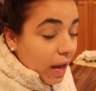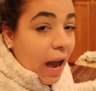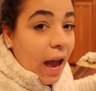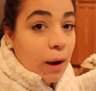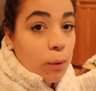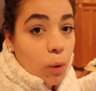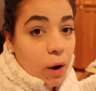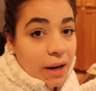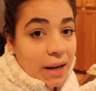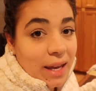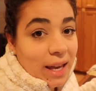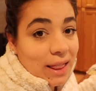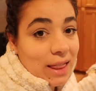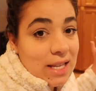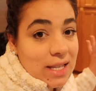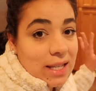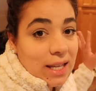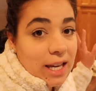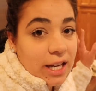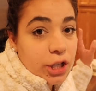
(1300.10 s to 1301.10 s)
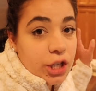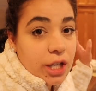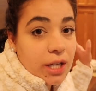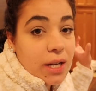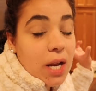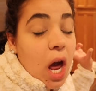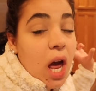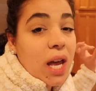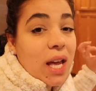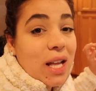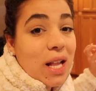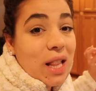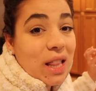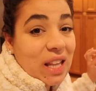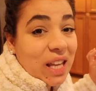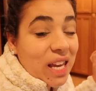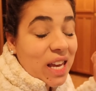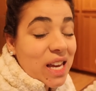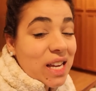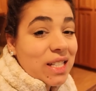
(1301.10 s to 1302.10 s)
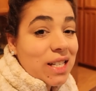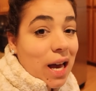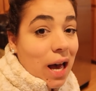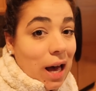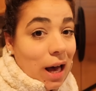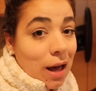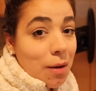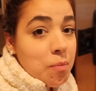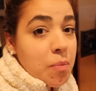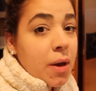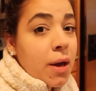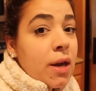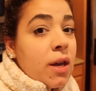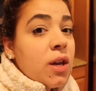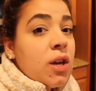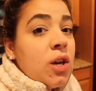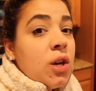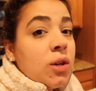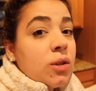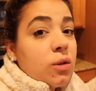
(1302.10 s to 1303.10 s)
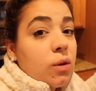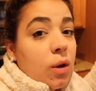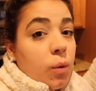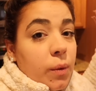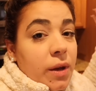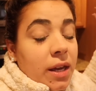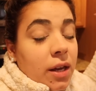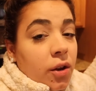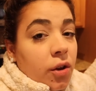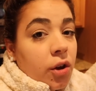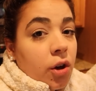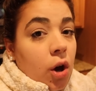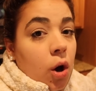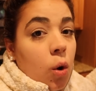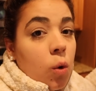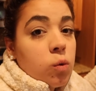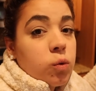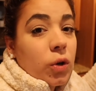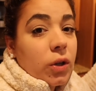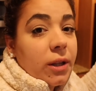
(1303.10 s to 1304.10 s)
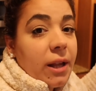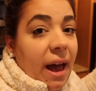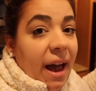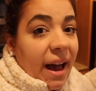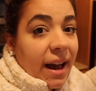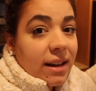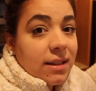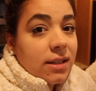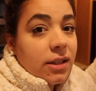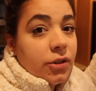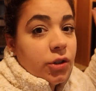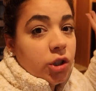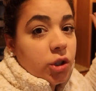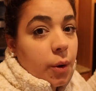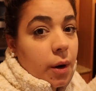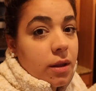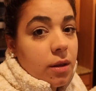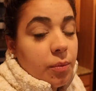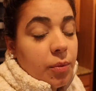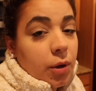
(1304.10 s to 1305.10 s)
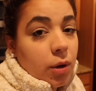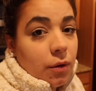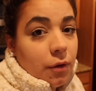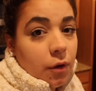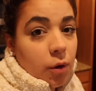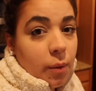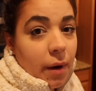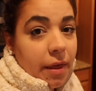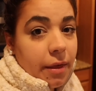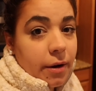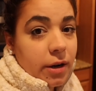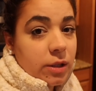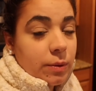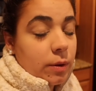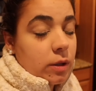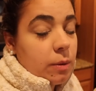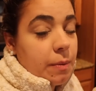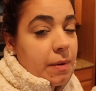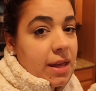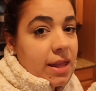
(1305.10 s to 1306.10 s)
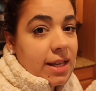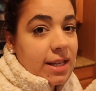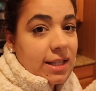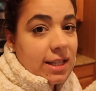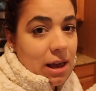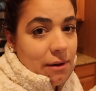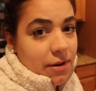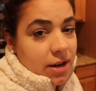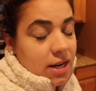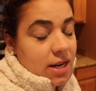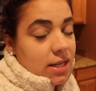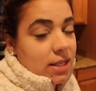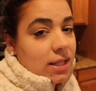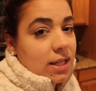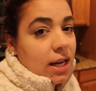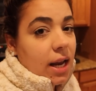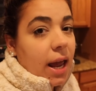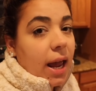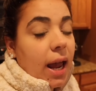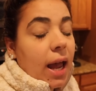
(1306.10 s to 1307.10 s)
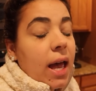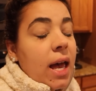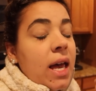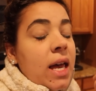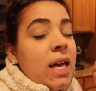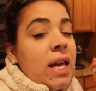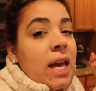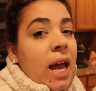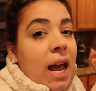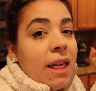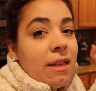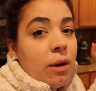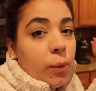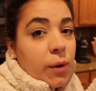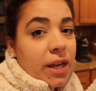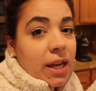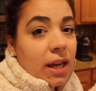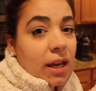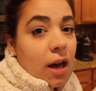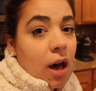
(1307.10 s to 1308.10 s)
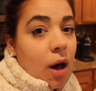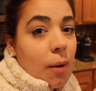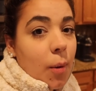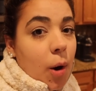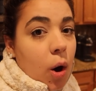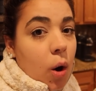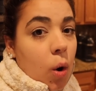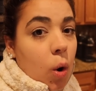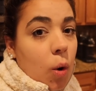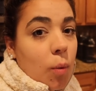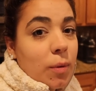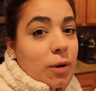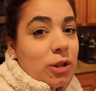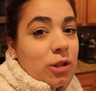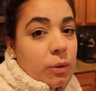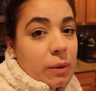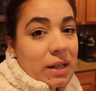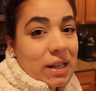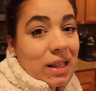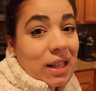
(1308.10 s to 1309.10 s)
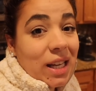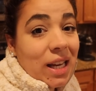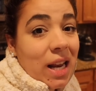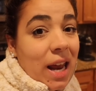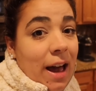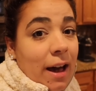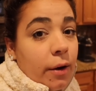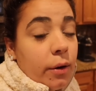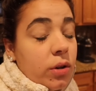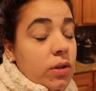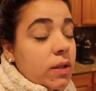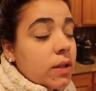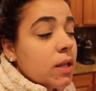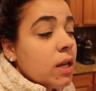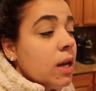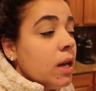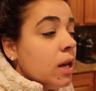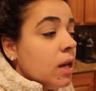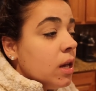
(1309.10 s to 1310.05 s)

I wanna get this kitchen cleaned up so that we can go relax, enjoy the beautiful weather. It's supposed to be in the 70s today. And then we can come home to a clean house.